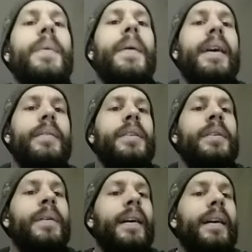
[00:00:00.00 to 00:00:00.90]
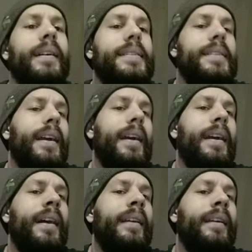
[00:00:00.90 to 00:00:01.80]
I have to do? It's like I
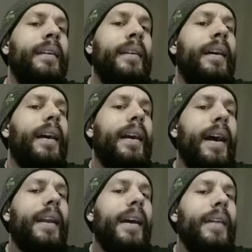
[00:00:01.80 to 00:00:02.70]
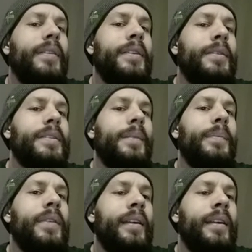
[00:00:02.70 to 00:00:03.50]
kind of have to do something